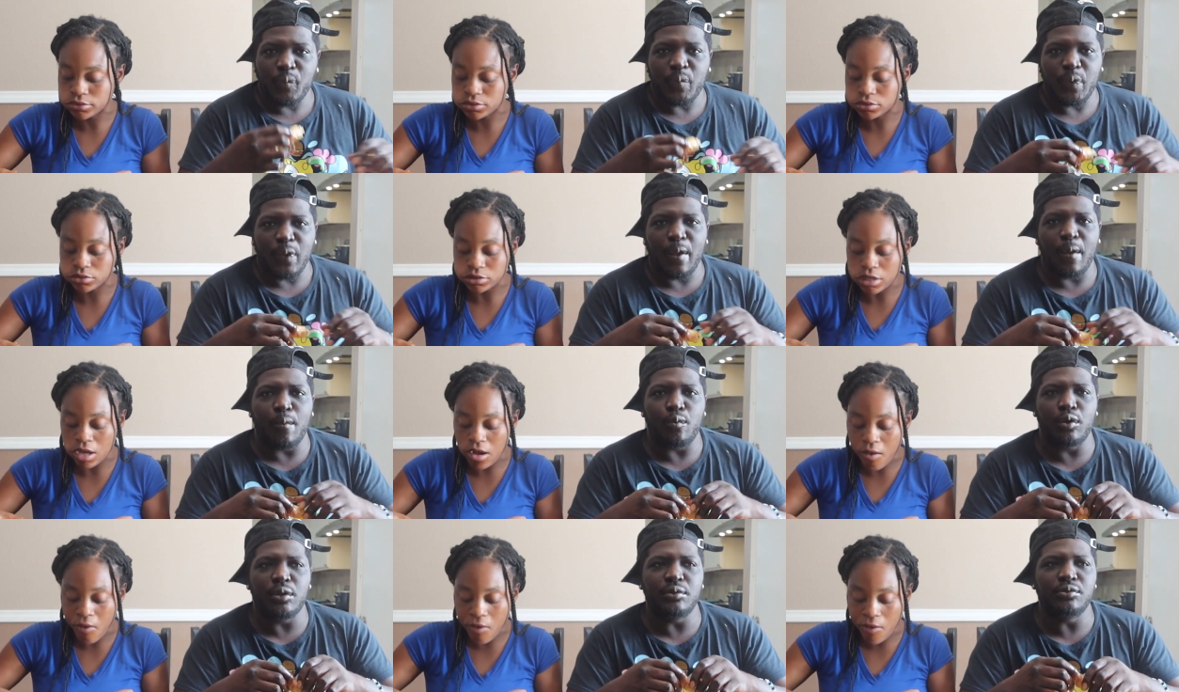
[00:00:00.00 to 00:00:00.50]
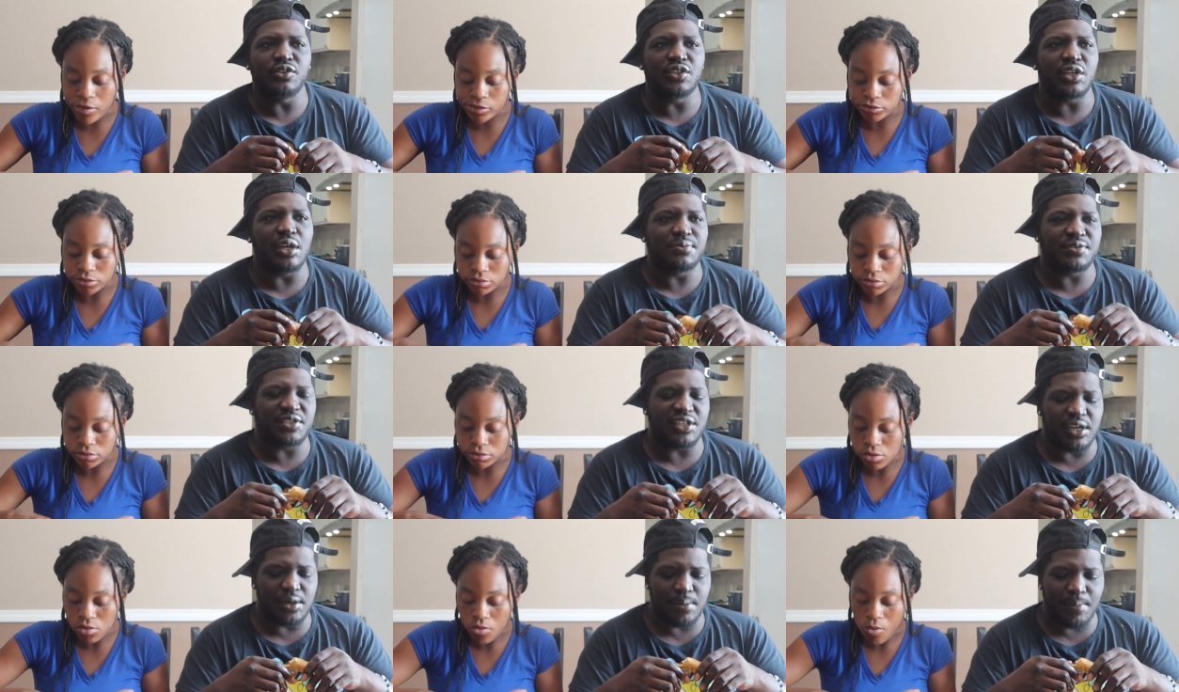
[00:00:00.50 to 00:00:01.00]
Speaker 1: Yep. We was
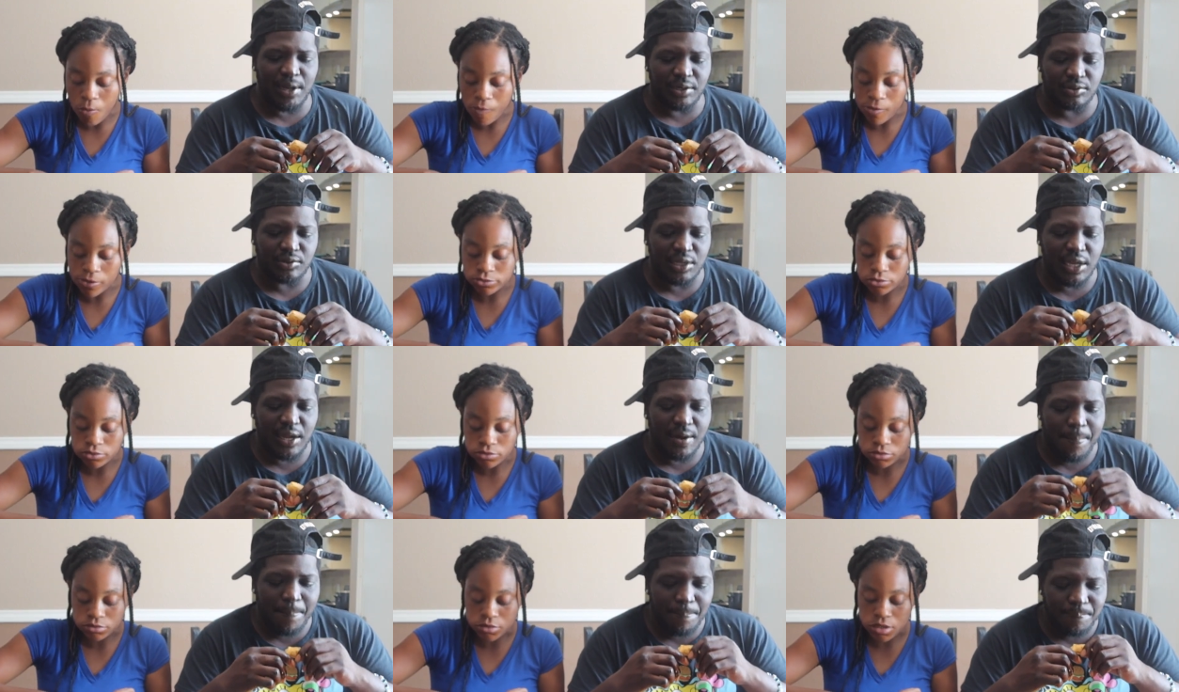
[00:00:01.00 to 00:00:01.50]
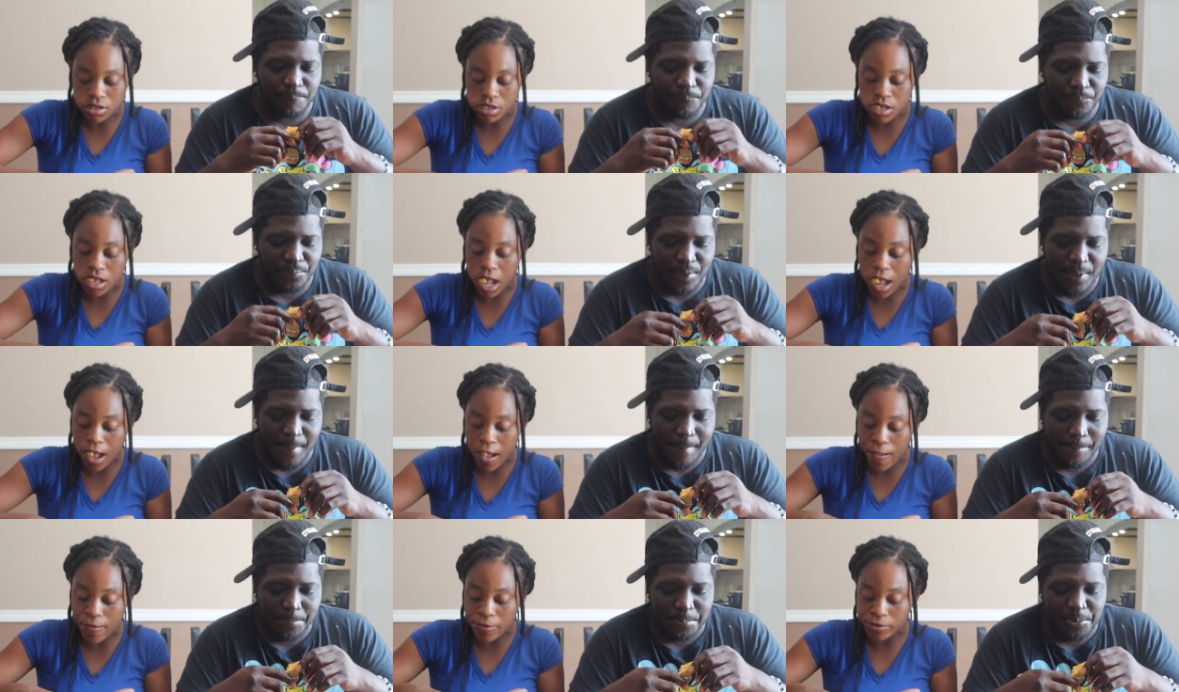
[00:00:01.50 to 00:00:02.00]
upset about that.
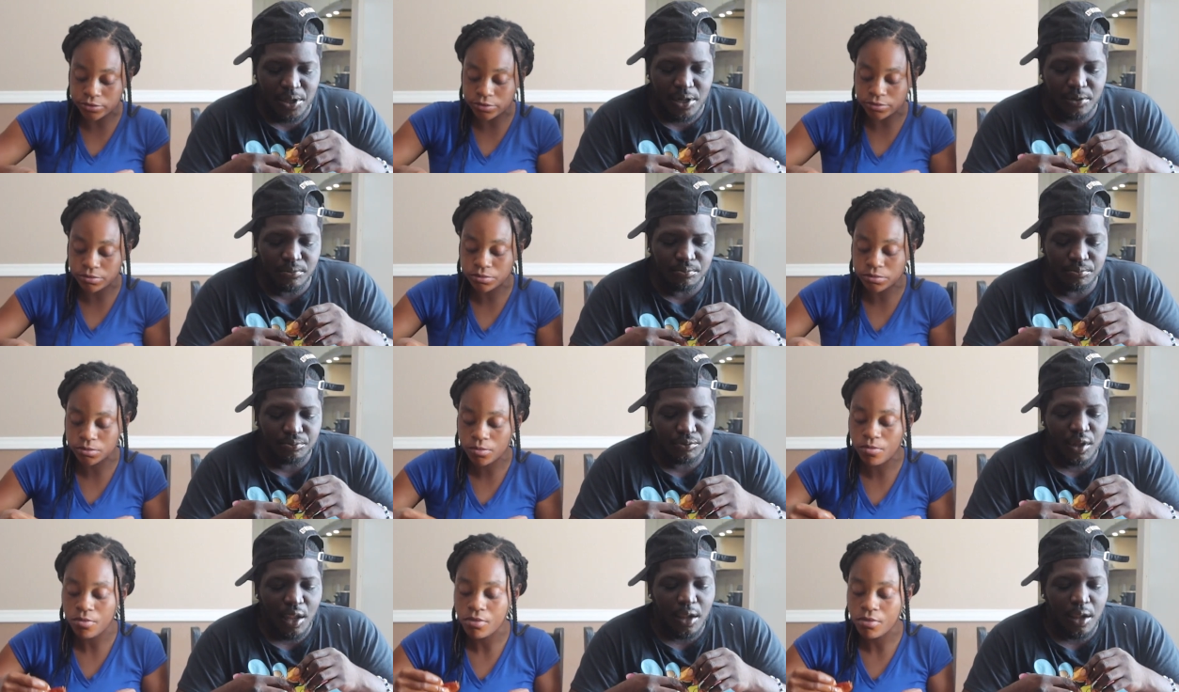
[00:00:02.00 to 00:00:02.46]
Yeah.